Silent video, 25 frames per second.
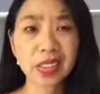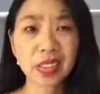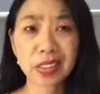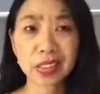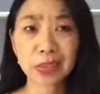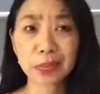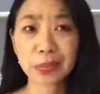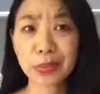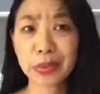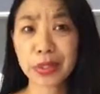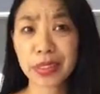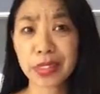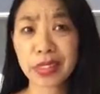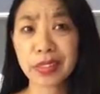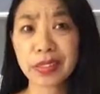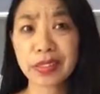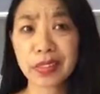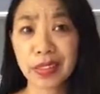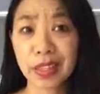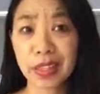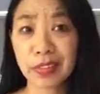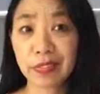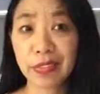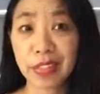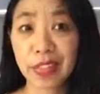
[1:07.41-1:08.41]
so it's pretty
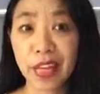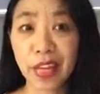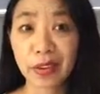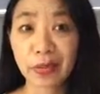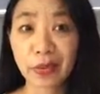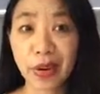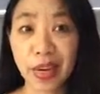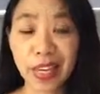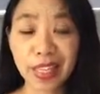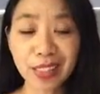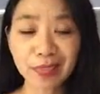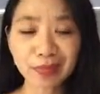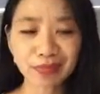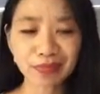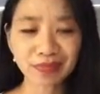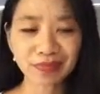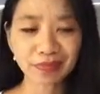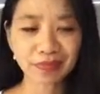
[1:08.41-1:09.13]
clever that way.